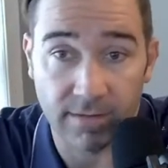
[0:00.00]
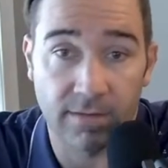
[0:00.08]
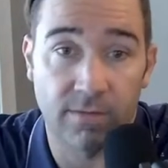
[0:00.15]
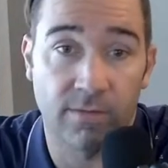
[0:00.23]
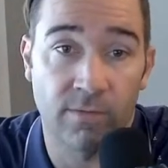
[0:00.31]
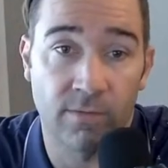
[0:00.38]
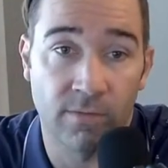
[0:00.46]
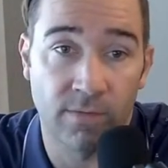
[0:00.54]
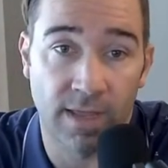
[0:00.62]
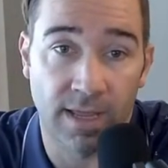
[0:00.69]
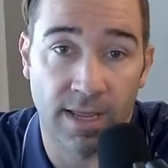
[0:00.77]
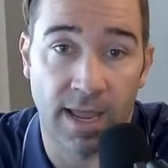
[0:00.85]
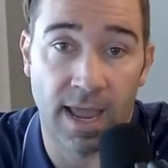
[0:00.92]
Do
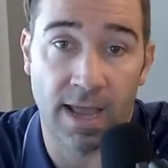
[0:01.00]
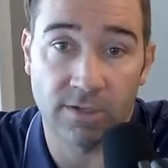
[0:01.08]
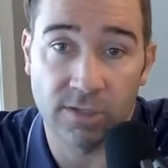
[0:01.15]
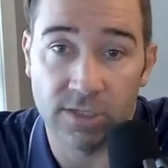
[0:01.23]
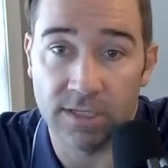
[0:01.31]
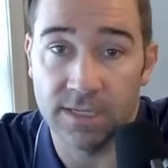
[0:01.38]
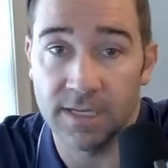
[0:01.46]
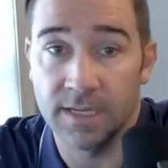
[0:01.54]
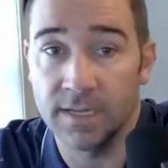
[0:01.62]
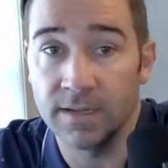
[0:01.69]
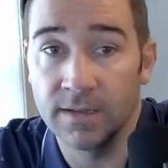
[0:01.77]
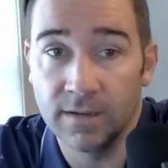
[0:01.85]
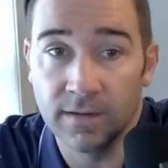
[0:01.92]
they
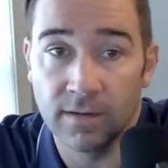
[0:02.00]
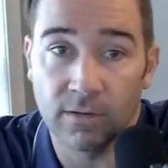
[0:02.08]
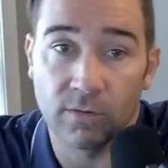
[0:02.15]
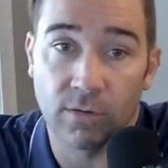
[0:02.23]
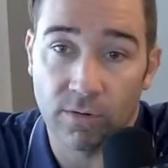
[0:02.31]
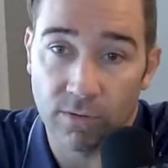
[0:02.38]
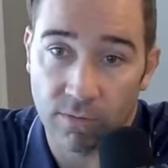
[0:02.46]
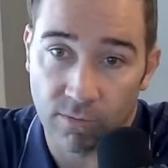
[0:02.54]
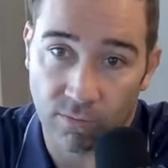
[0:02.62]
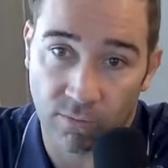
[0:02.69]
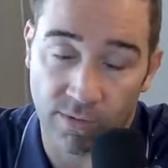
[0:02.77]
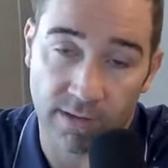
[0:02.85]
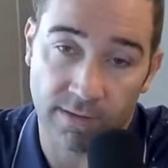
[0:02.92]
actually look
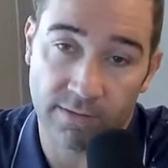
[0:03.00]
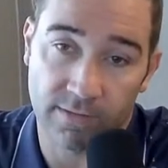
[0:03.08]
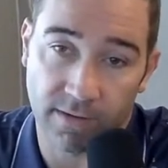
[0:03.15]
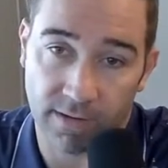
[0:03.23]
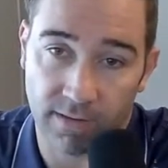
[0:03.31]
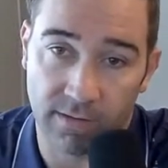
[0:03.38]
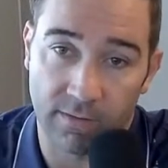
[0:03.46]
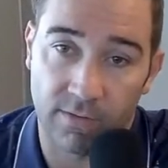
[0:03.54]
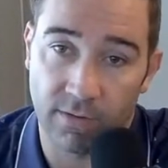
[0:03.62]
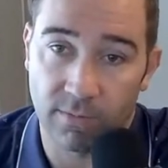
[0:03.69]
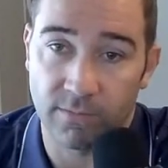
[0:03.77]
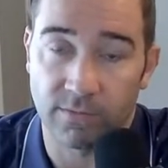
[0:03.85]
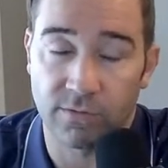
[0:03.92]
realistic in their
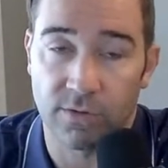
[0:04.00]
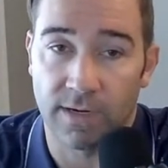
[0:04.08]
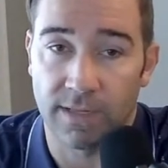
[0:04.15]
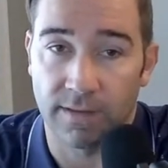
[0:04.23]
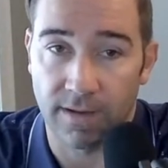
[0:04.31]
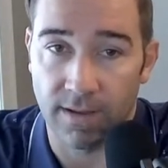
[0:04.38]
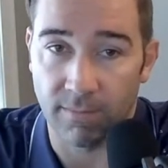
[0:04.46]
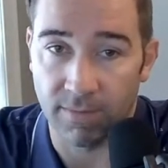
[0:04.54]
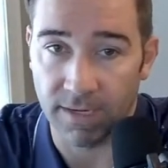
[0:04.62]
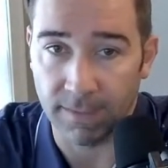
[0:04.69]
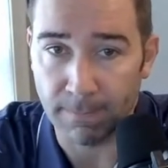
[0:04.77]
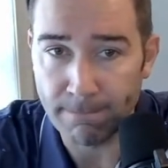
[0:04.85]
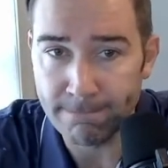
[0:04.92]
terms of joining the company?